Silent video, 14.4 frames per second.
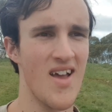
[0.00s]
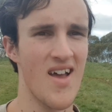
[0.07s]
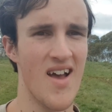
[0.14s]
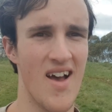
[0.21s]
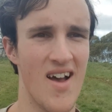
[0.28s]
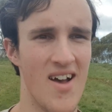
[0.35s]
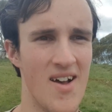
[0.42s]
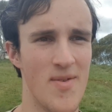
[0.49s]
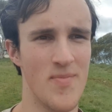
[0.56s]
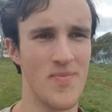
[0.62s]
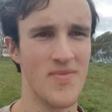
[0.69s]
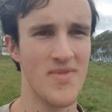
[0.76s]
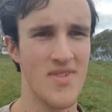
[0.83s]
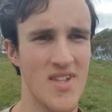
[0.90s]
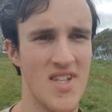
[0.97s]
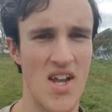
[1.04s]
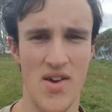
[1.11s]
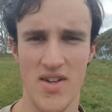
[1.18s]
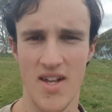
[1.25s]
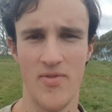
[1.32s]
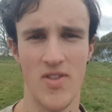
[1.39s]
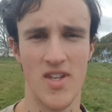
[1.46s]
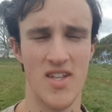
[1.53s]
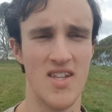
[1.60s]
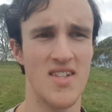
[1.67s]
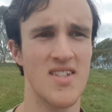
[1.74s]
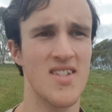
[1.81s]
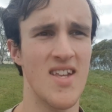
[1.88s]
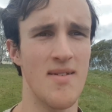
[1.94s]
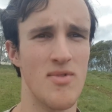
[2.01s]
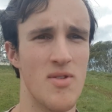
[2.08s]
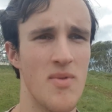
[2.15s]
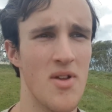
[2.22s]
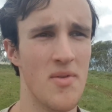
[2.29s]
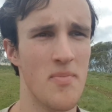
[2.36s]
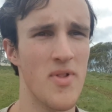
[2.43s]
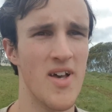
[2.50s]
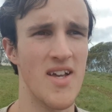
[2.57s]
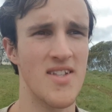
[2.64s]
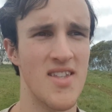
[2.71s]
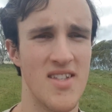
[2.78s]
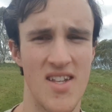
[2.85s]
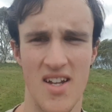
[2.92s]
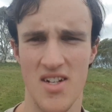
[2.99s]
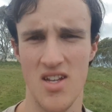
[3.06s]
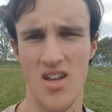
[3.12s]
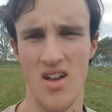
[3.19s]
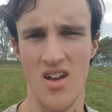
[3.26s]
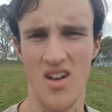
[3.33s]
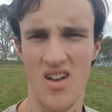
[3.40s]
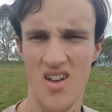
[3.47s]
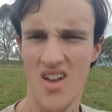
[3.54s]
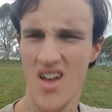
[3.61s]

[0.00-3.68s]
This area definitely does seem to be a place. There's actually a